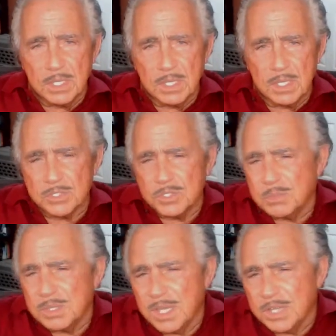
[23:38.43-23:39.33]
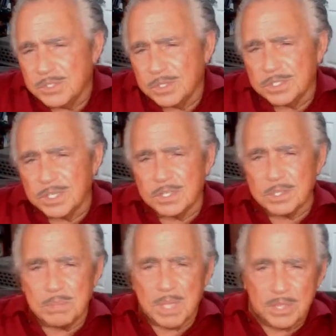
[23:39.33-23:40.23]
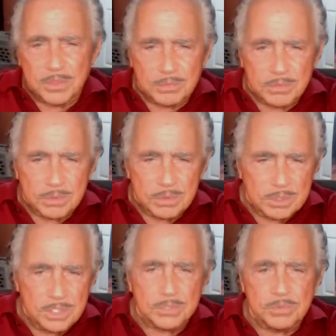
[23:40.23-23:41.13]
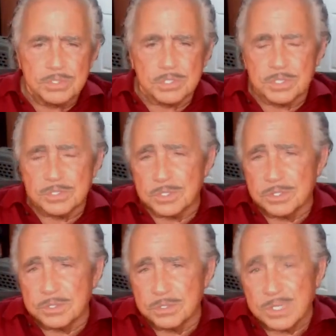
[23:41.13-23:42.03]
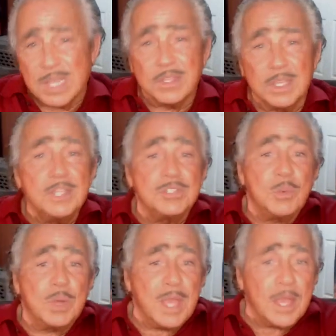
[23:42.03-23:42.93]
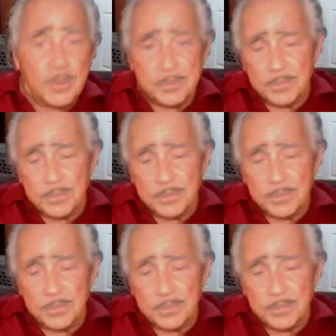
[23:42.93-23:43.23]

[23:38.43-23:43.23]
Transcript: It's human nature to take the path of least resistance, take the easy way out.